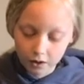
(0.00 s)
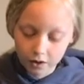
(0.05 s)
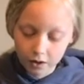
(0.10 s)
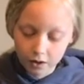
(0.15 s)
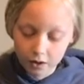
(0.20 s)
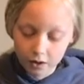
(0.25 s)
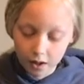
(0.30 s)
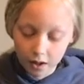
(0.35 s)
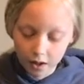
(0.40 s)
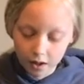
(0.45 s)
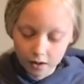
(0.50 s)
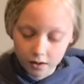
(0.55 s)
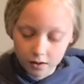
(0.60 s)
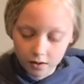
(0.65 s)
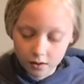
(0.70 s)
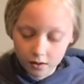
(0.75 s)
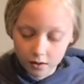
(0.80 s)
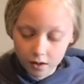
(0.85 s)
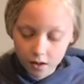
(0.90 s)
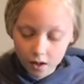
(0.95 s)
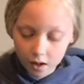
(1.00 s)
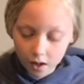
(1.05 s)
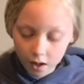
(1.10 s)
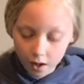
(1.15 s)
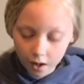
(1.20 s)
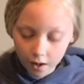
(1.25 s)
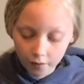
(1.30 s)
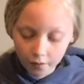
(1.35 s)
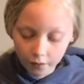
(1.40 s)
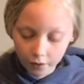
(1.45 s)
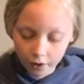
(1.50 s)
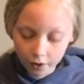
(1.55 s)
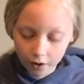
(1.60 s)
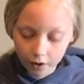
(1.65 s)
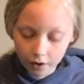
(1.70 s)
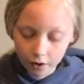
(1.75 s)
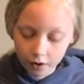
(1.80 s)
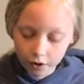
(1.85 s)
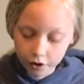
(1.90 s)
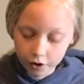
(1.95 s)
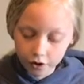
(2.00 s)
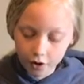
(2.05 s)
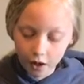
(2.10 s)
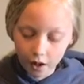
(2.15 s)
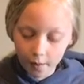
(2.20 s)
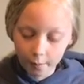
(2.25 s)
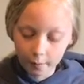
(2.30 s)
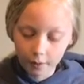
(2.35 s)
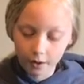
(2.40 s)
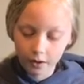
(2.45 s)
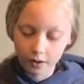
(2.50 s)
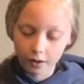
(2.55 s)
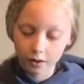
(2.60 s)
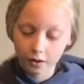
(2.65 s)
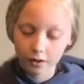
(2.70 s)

size of your scrapbook